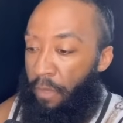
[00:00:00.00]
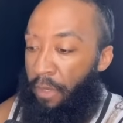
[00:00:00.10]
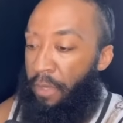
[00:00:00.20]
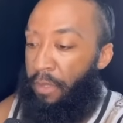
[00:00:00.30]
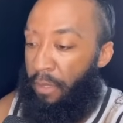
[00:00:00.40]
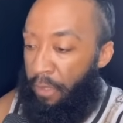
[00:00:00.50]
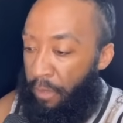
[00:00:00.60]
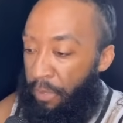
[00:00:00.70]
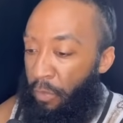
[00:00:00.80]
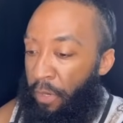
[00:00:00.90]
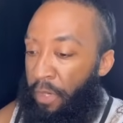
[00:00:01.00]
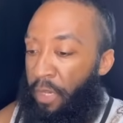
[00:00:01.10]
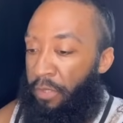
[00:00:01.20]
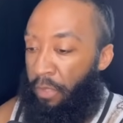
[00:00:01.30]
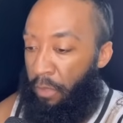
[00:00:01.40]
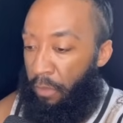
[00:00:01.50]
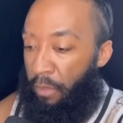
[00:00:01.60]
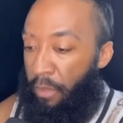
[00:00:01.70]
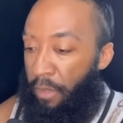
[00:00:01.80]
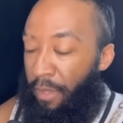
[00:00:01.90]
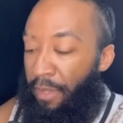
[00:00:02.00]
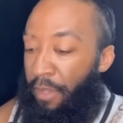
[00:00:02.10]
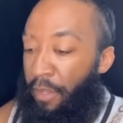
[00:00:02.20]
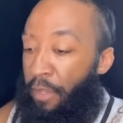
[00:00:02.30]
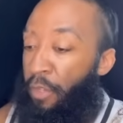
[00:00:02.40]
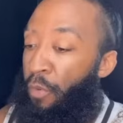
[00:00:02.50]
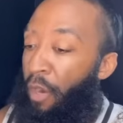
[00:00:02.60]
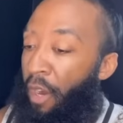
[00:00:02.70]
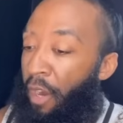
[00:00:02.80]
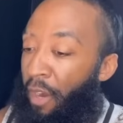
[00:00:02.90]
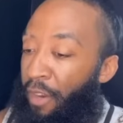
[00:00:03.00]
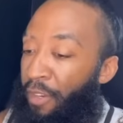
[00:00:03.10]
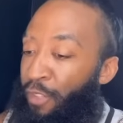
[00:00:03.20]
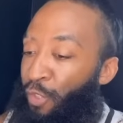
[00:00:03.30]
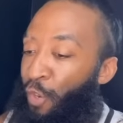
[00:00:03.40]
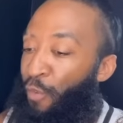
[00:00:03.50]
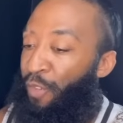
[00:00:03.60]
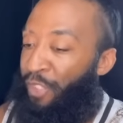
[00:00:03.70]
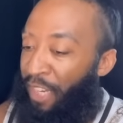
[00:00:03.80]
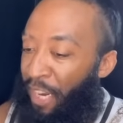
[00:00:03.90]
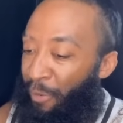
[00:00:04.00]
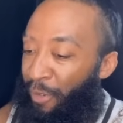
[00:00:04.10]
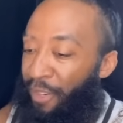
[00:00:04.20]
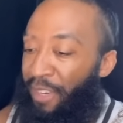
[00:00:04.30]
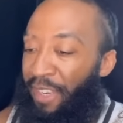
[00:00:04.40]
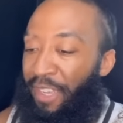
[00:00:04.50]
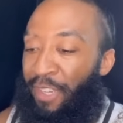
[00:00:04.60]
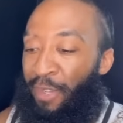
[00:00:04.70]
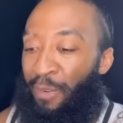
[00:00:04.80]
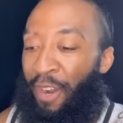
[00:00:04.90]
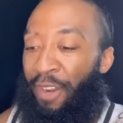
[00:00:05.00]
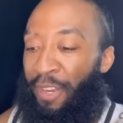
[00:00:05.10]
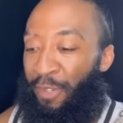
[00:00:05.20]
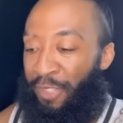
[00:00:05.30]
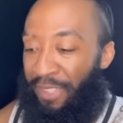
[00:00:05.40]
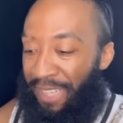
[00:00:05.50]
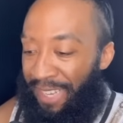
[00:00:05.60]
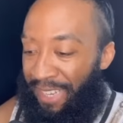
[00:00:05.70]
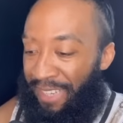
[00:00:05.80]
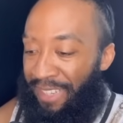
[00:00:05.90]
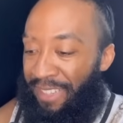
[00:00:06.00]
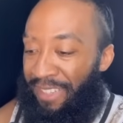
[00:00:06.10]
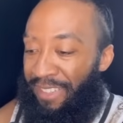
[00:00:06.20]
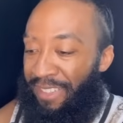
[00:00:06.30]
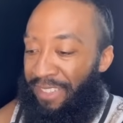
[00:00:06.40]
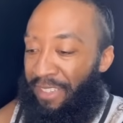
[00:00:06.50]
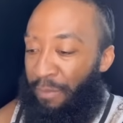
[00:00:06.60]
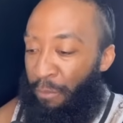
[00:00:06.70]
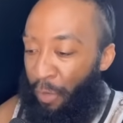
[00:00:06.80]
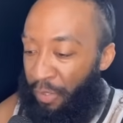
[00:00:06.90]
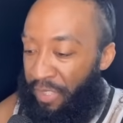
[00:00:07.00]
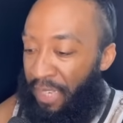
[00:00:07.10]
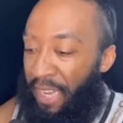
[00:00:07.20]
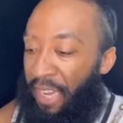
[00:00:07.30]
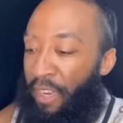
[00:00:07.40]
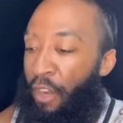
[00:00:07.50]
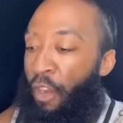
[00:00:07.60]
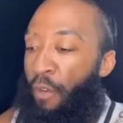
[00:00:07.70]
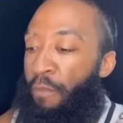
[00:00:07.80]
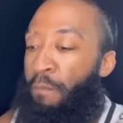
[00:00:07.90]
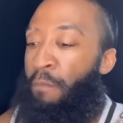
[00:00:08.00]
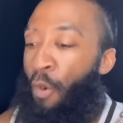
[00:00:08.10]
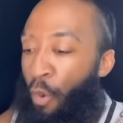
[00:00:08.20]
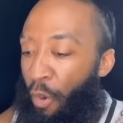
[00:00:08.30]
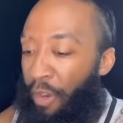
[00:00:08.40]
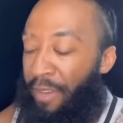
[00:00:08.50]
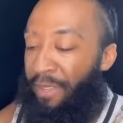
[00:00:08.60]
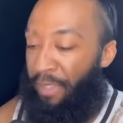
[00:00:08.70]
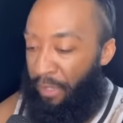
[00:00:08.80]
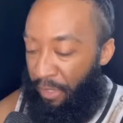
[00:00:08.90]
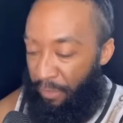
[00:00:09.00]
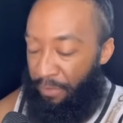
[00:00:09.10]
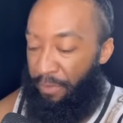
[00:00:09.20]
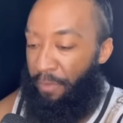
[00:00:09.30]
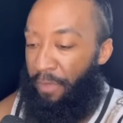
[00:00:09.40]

and to lead me in a way that I should go. You are Jehovah Jireh. You are El Shaddai, the Most High of more than enough.